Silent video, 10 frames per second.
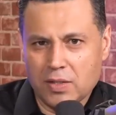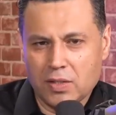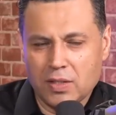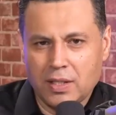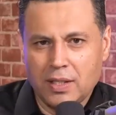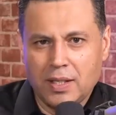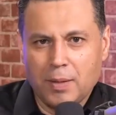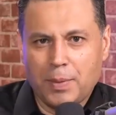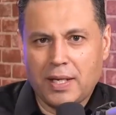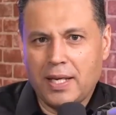money
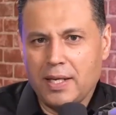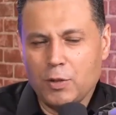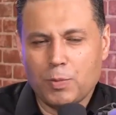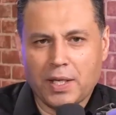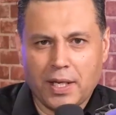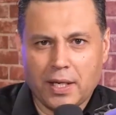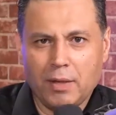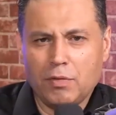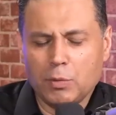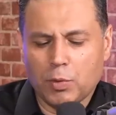with
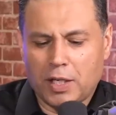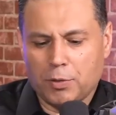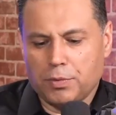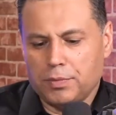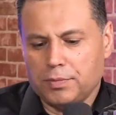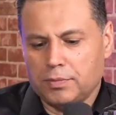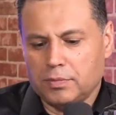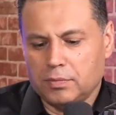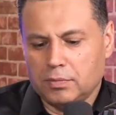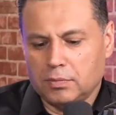rent,
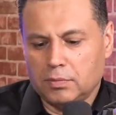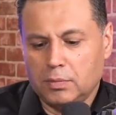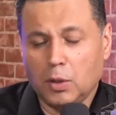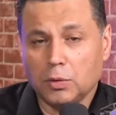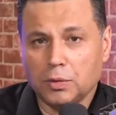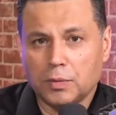bus